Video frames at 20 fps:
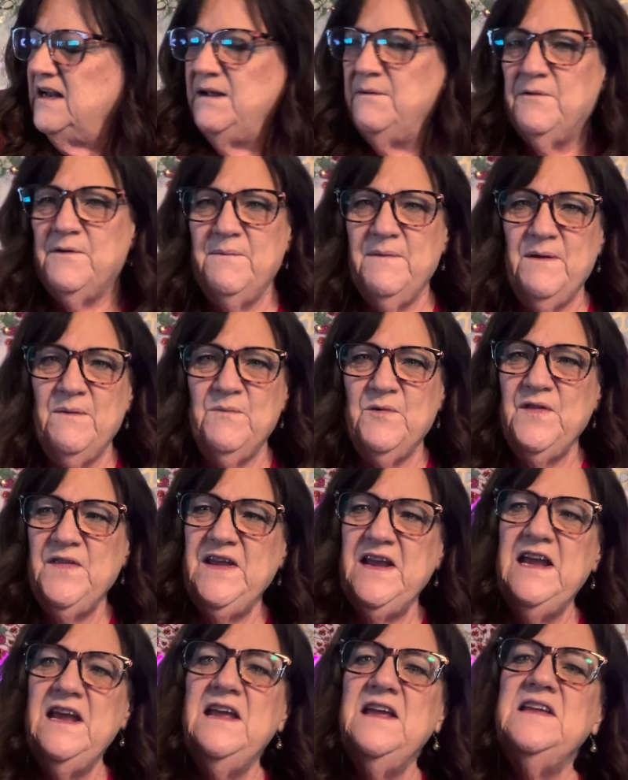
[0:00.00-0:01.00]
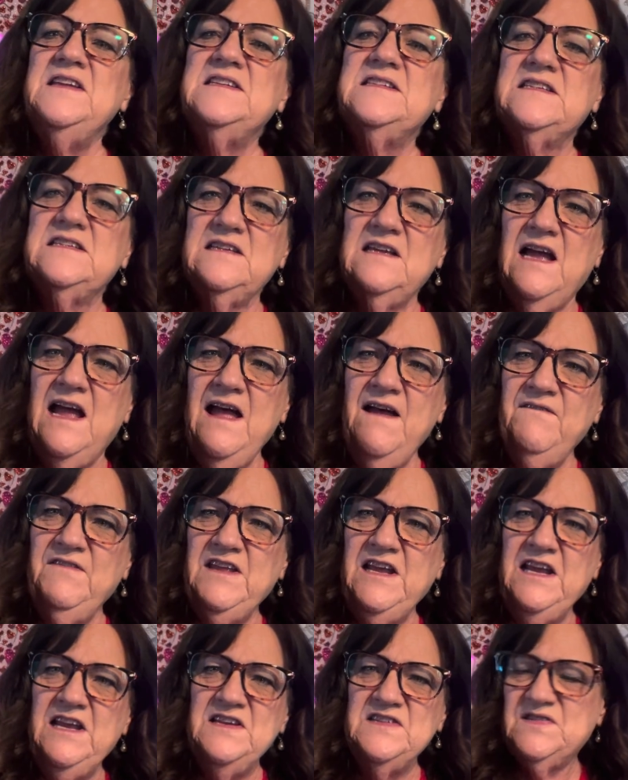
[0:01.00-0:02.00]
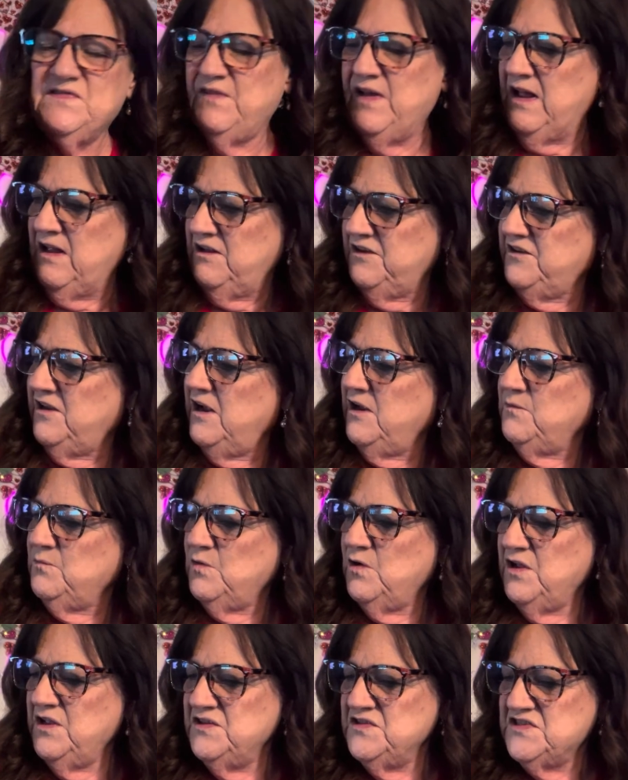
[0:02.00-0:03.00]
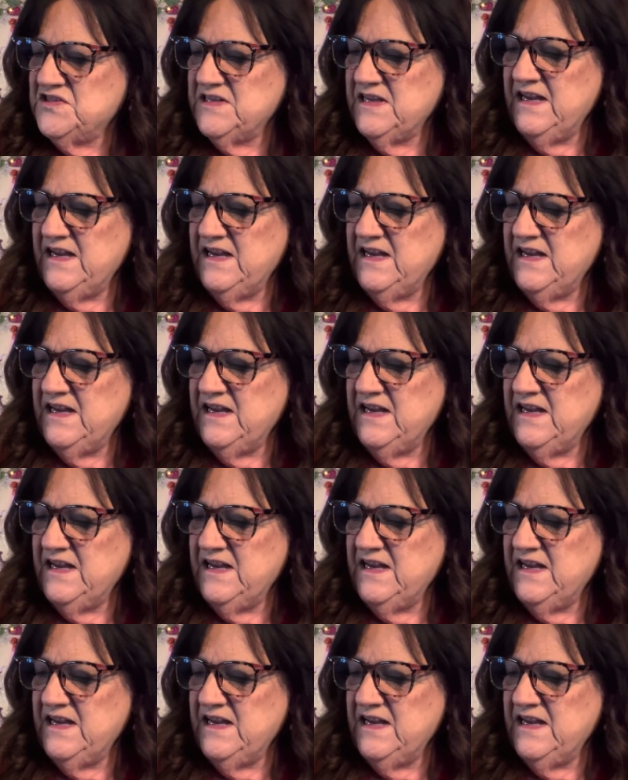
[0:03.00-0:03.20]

Remember these? I have these Valentine ones.